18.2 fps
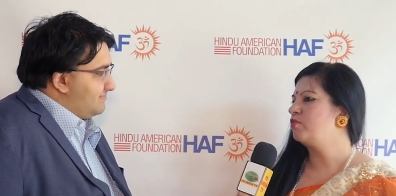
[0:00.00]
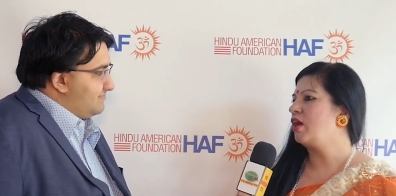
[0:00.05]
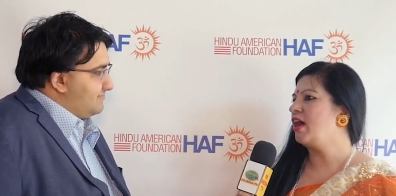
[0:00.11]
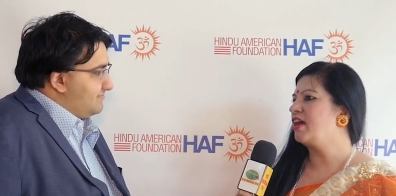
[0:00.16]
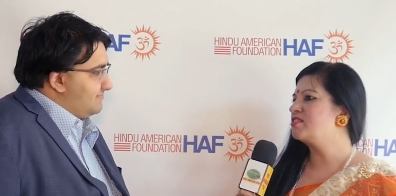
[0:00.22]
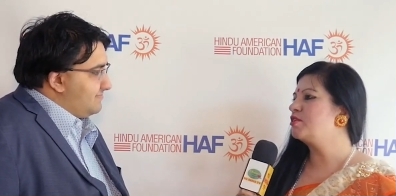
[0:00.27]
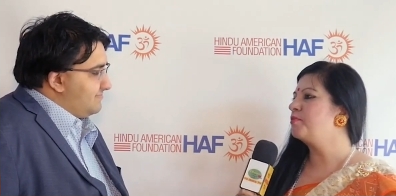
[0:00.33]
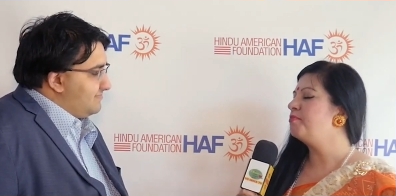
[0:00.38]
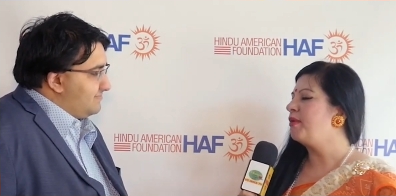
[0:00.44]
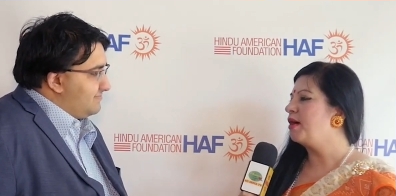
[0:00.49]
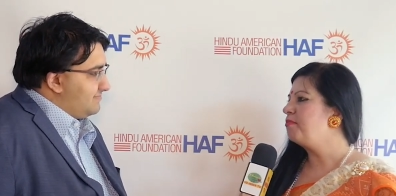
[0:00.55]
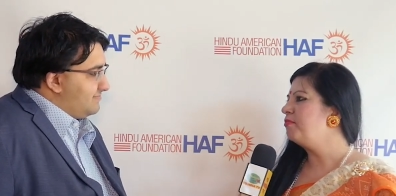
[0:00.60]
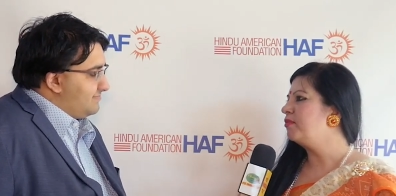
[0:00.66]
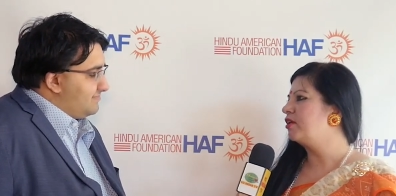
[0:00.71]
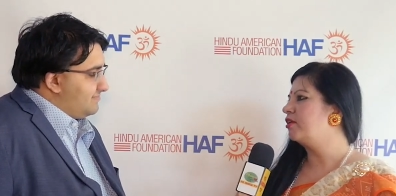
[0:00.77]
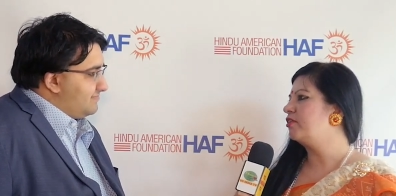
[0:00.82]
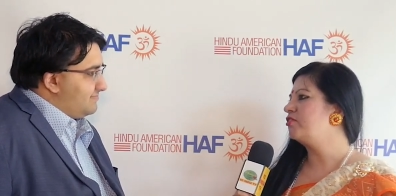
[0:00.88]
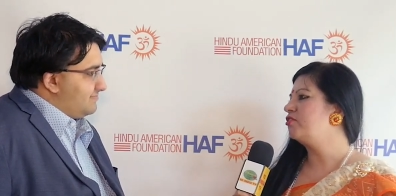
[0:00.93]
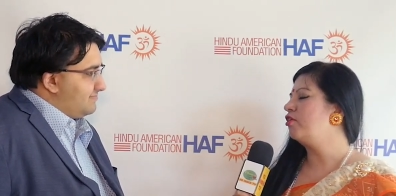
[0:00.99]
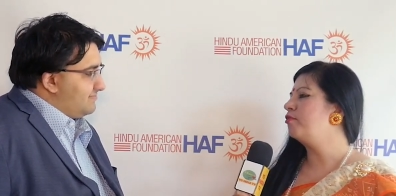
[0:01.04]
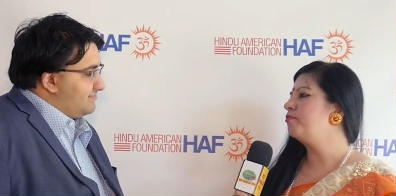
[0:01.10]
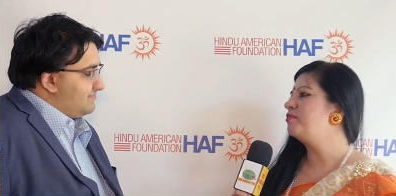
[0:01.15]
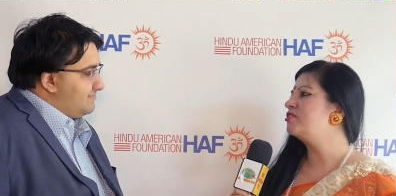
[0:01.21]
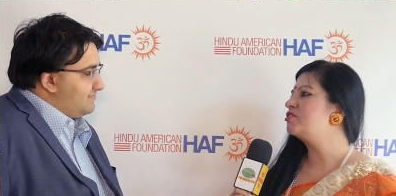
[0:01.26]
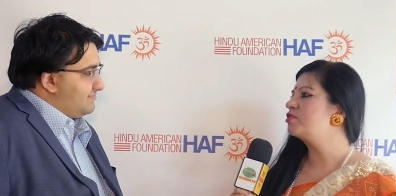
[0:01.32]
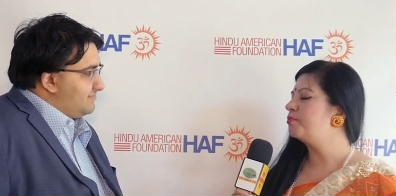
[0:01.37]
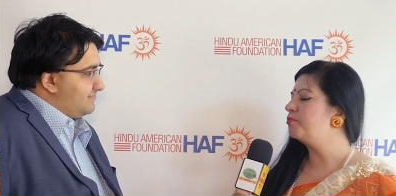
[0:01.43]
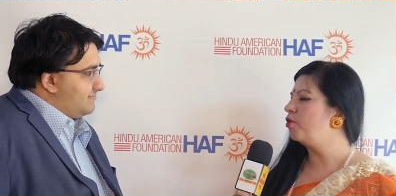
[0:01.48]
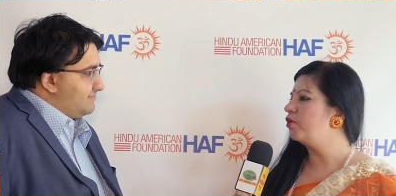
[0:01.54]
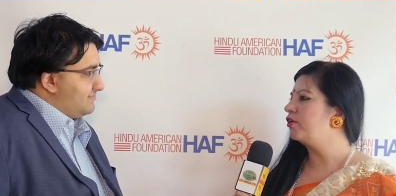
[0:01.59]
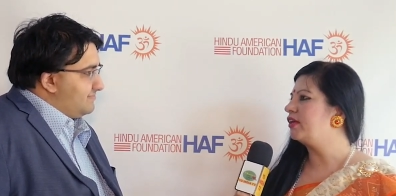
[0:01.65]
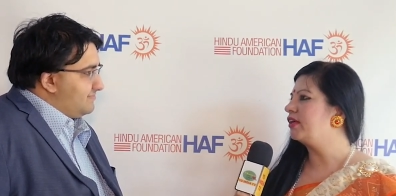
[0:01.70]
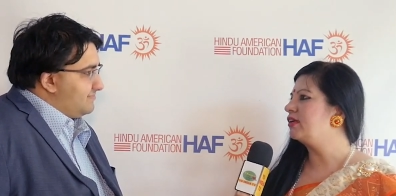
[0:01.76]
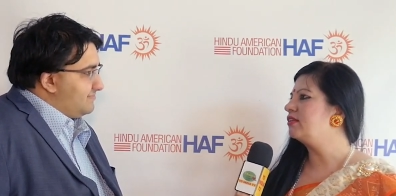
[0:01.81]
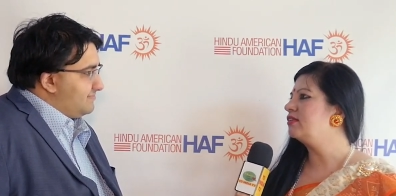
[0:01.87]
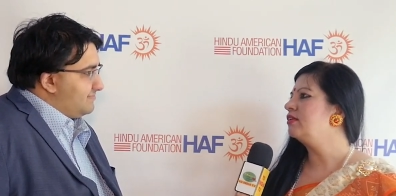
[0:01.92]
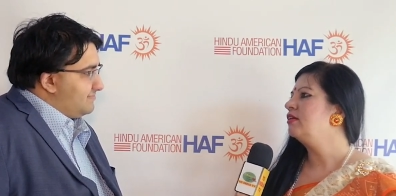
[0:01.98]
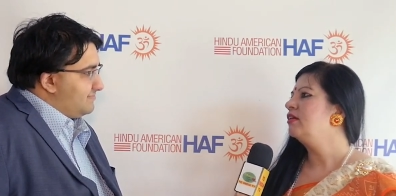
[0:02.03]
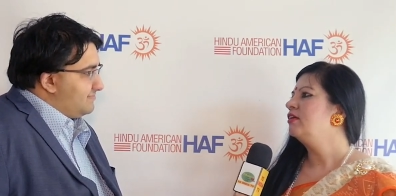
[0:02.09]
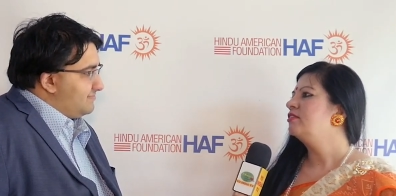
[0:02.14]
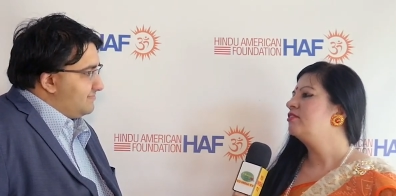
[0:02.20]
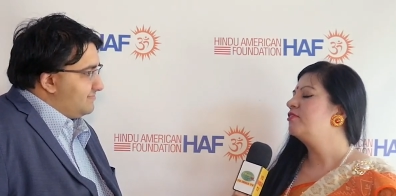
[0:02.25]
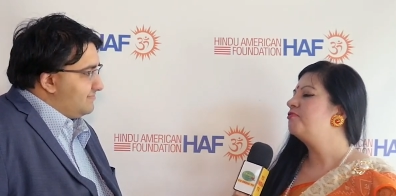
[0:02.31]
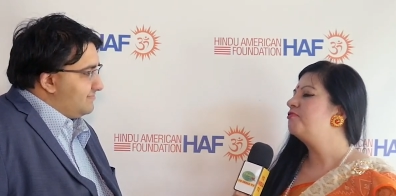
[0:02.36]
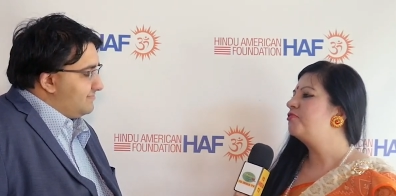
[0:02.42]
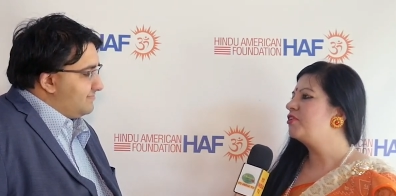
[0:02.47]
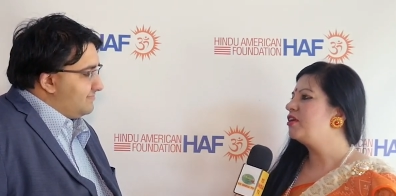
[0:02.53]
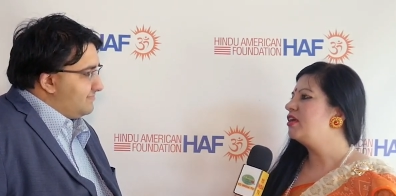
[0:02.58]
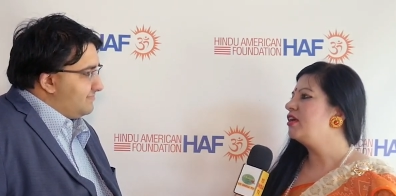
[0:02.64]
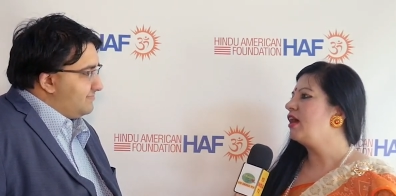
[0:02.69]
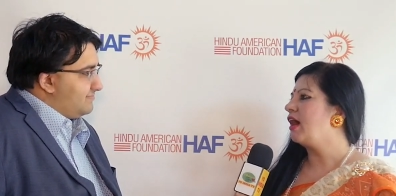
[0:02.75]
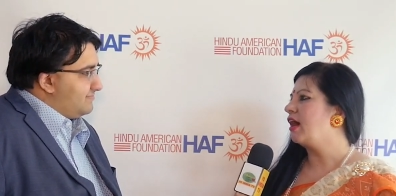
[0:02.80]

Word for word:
Speaker 1: as a member, you have been supporting the free